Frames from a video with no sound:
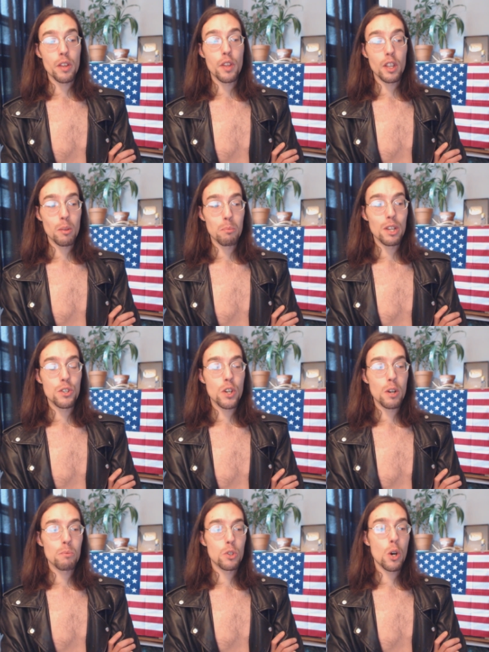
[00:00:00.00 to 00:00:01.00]
I think the
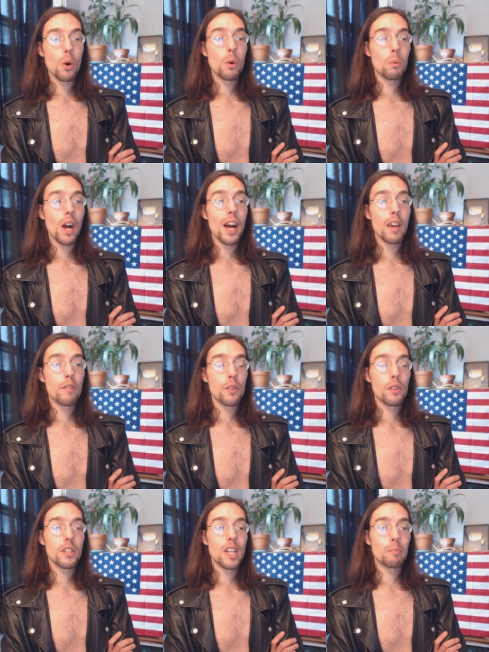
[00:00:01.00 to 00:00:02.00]
midterms go awry
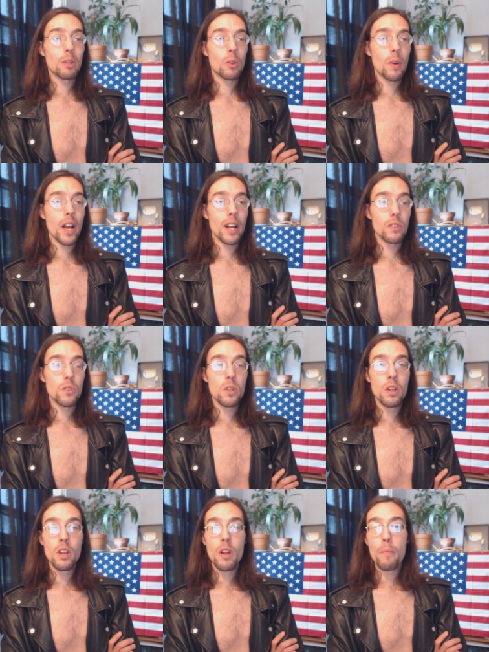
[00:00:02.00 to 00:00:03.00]
for the Democrats,